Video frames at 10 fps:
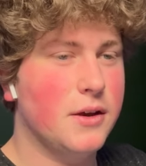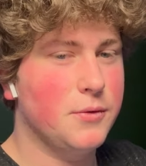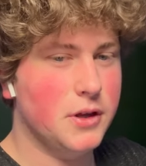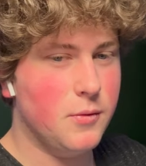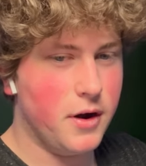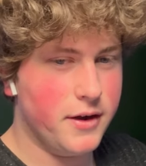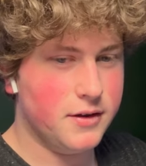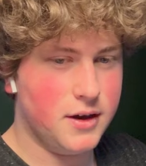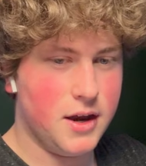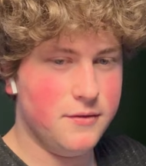I really want it
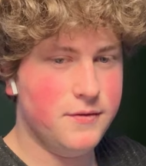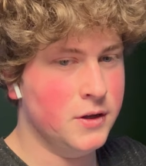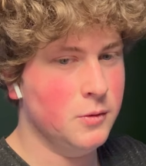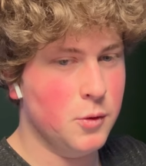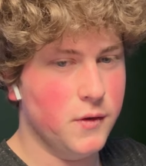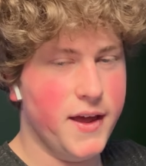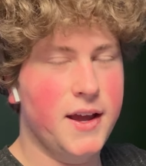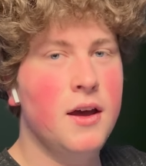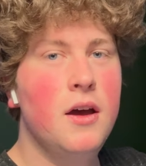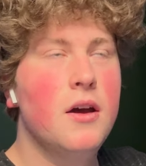to kind of feel more
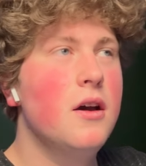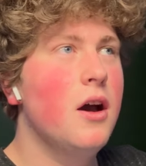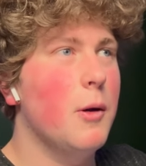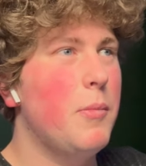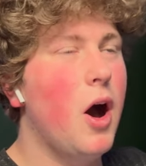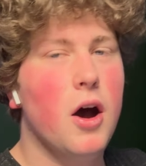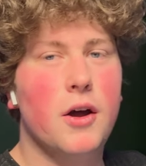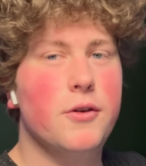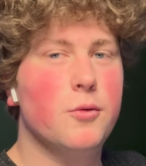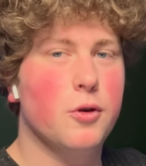like a
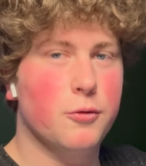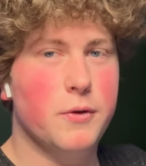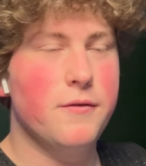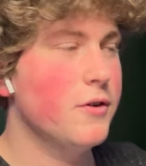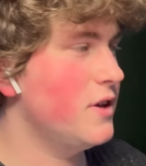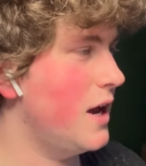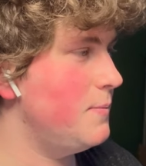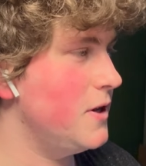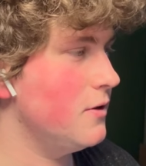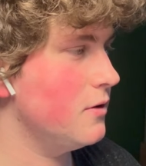pond or a river
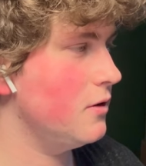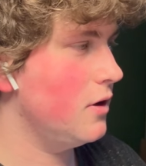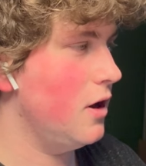type deal.